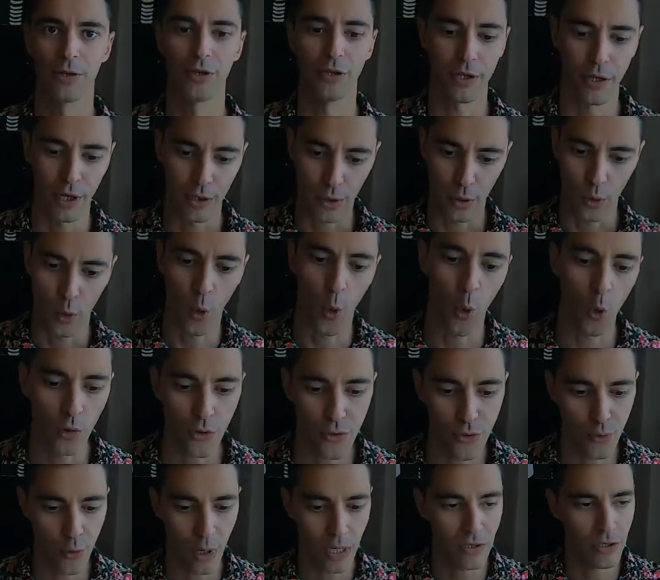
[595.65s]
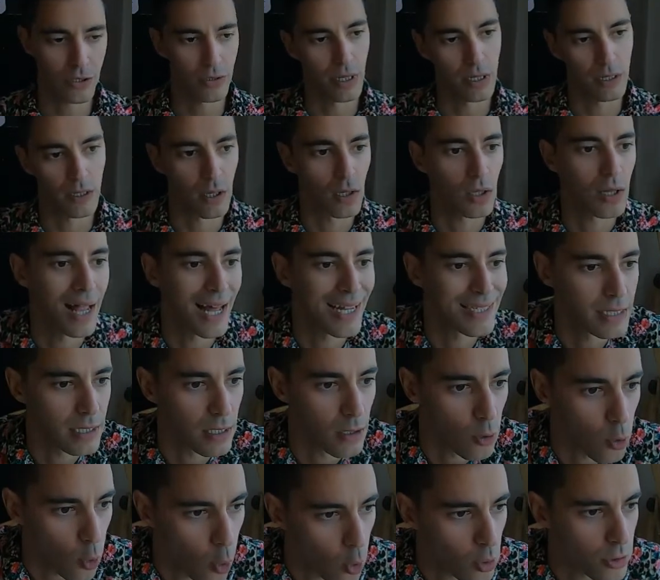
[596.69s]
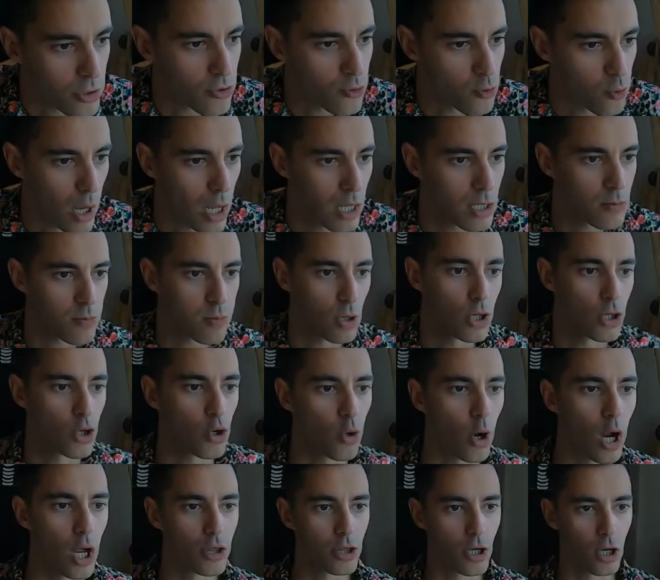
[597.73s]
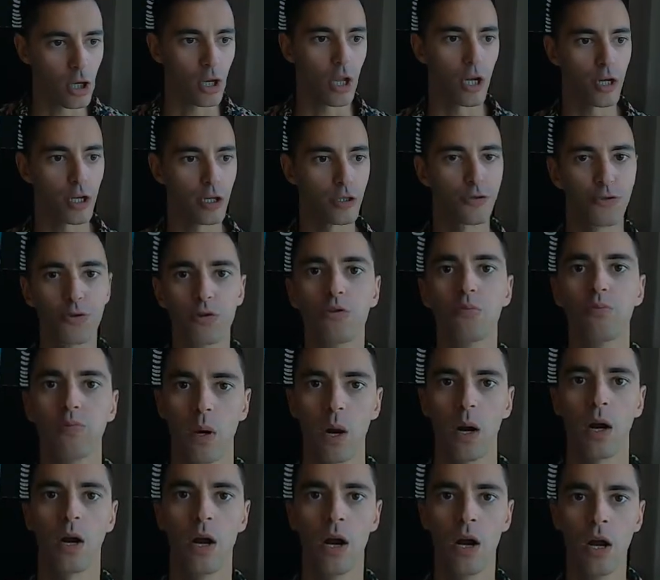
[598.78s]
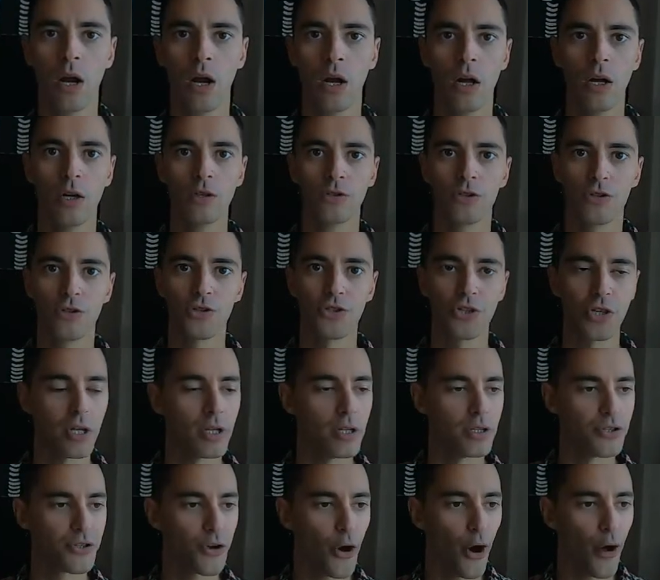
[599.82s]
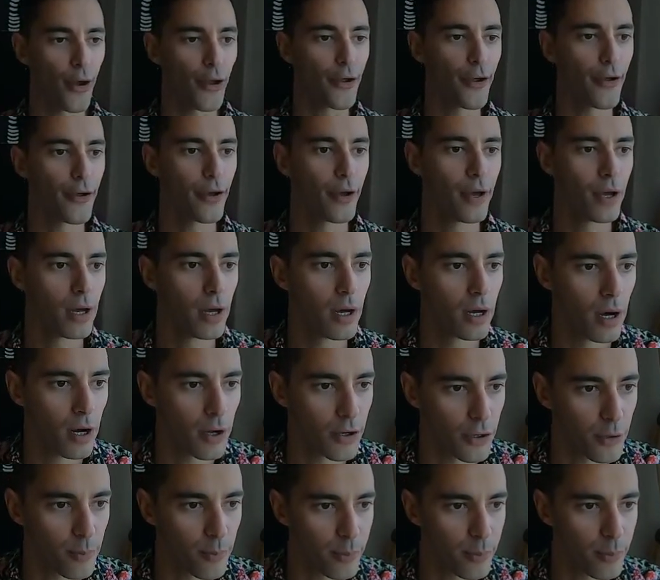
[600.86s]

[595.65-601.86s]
You get the cold sweats, you get the classic cold sweats, but you're in there like a trooper, just sitting tight, under